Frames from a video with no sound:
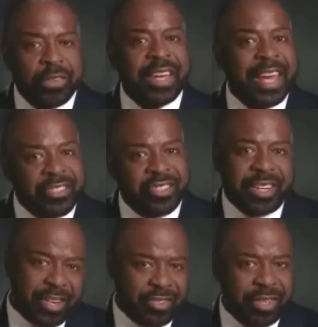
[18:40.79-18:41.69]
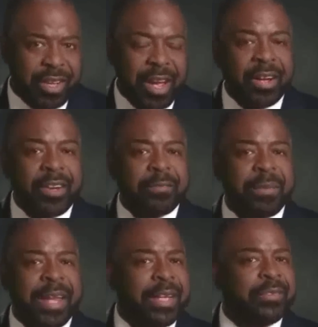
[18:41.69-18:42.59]
education. A good
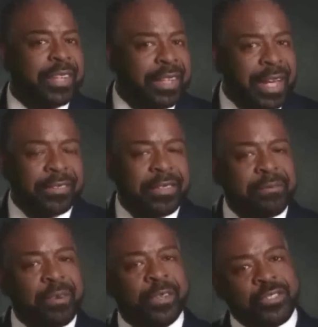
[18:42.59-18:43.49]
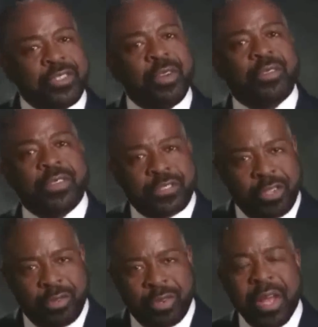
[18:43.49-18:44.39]
man leaves a legacy for his children's
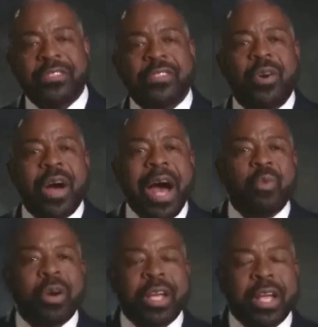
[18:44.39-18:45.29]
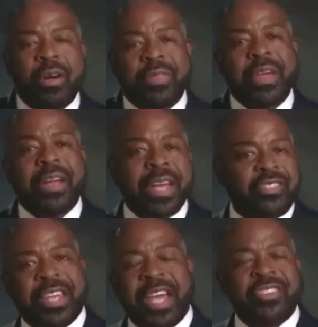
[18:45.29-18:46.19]
children. So I'm working on their
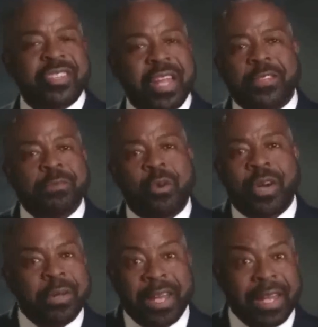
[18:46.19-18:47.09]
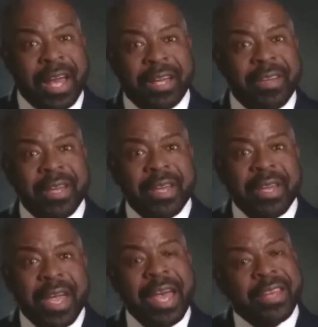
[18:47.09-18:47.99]
education at this point in my life.
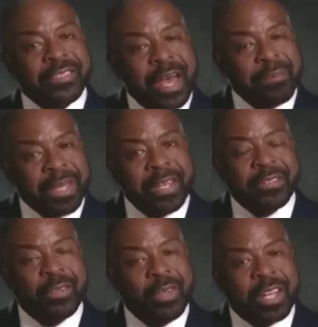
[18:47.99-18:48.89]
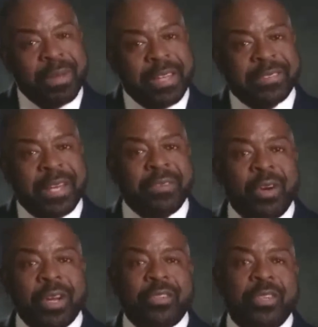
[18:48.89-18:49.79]
And as I begin to look at myself, in
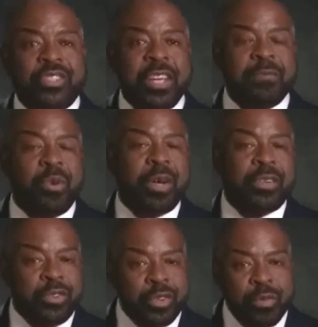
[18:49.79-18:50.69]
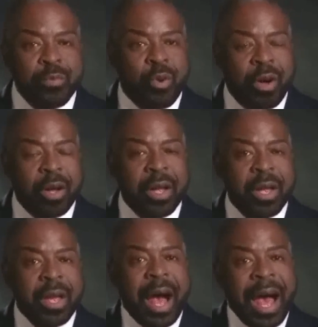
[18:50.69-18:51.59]
order to achieve more and to do more,
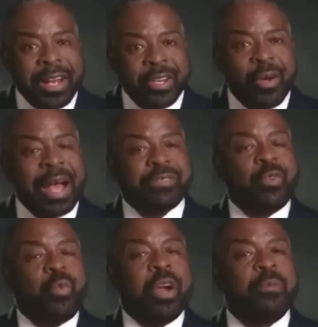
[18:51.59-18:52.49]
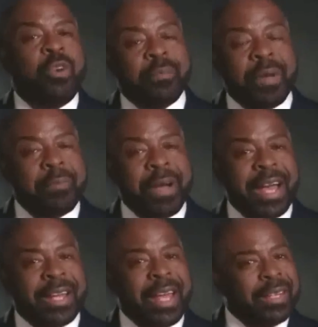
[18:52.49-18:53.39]
I know I have to work more on my
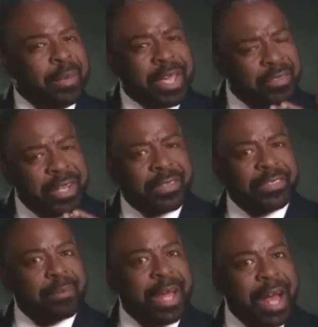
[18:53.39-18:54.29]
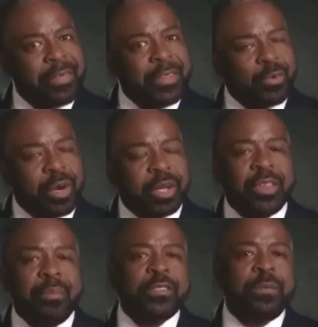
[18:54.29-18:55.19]
mind. And let me give you an example how this works. The
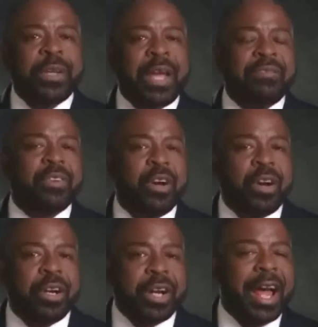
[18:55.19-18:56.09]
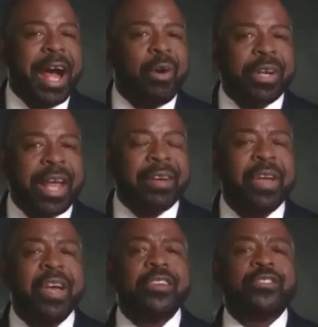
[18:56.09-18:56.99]
most money I've ever earned in an hour and a half,
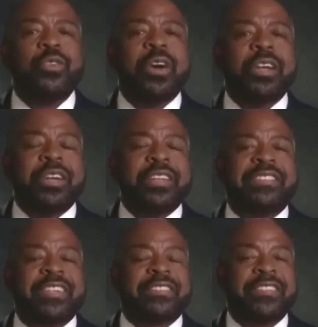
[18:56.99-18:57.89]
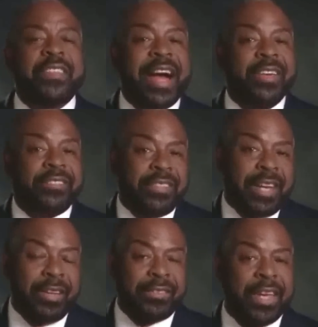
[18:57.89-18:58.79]

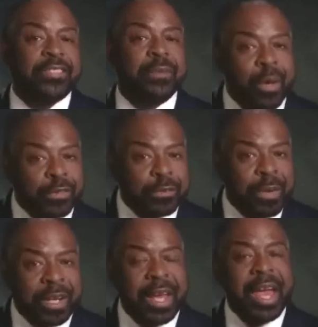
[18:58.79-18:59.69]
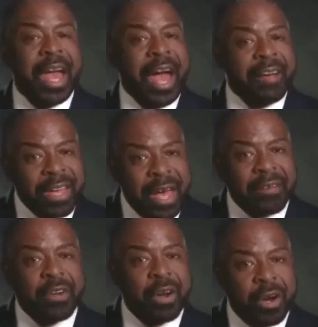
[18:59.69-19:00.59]
$260,000. That's the most money I've
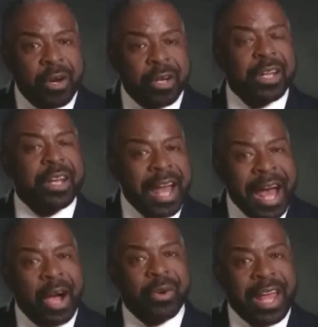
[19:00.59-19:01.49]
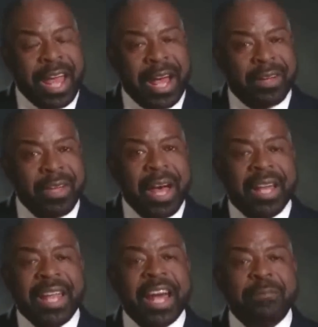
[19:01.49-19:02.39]
ever earned in an hour and a half.
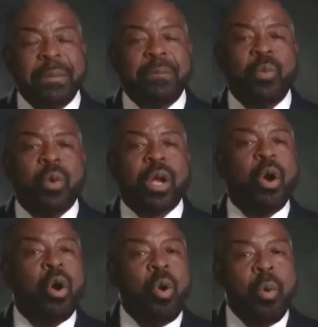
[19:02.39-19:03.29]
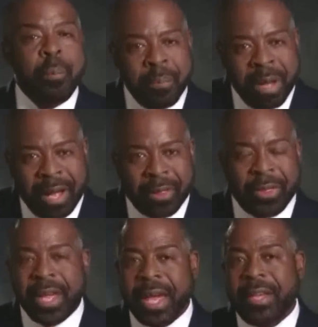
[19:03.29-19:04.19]
A lot of people work a whole month
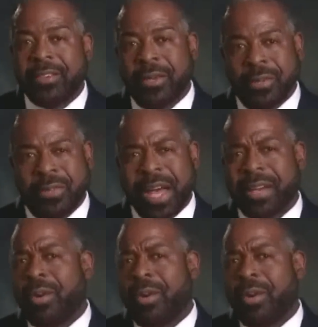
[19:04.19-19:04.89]
and don't do that,